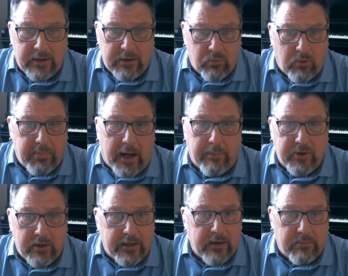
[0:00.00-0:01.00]
it will
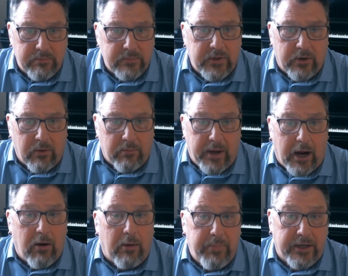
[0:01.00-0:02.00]
populate a
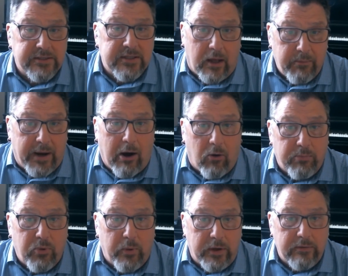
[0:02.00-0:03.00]
baseline
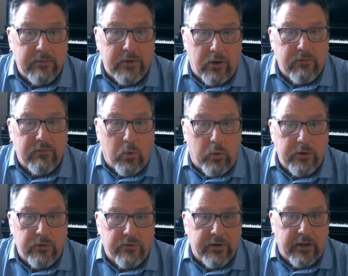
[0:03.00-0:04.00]
PowerPoint, for
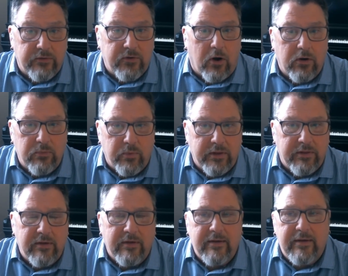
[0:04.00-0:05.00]
you to get started with.